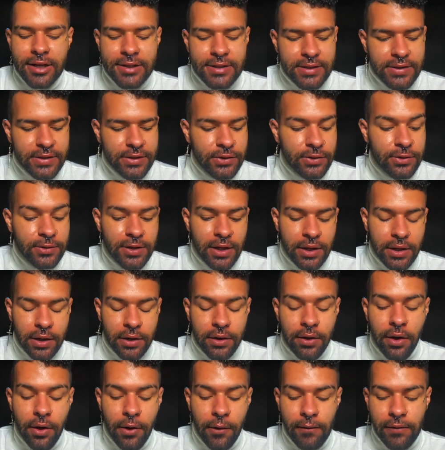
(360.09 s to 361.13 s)
see you letting
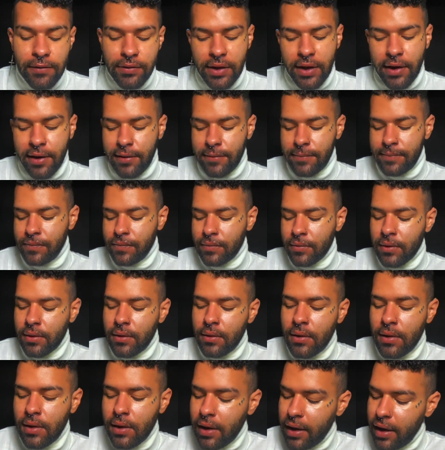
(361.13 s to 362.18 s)
go of that.
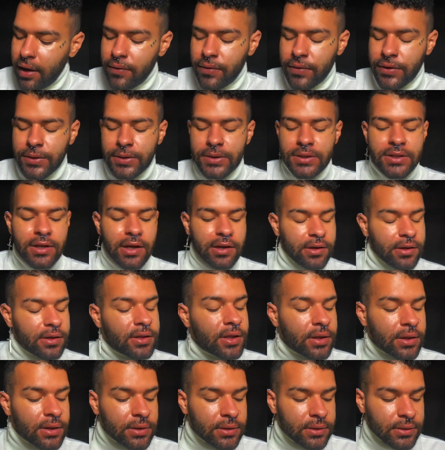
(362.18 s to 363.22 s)
On their side of
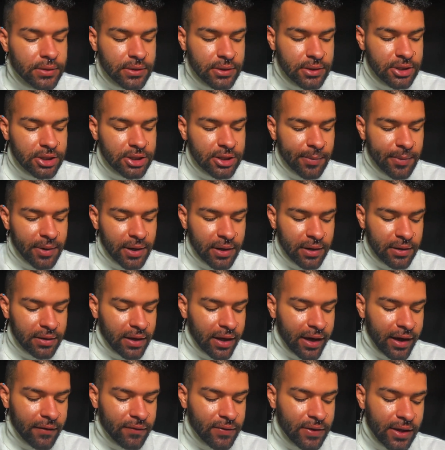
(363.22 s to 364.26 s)
things, Gemini, they
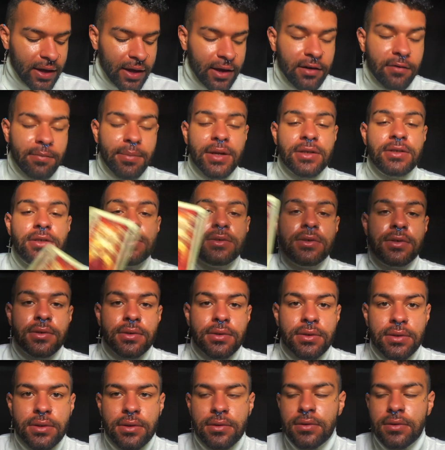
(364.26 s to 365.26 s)
have the Eight of Pentacles.